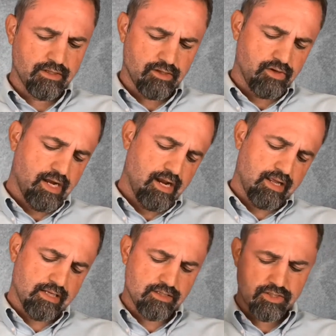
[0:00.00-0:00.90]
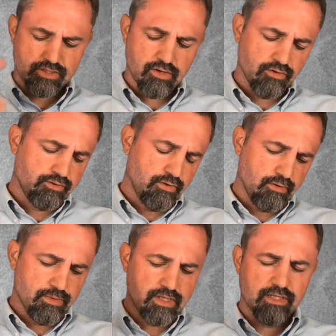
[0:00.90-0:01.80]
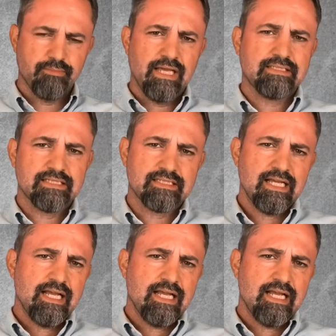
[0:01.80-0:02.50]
and you kind of get to just go through on a monthly basis.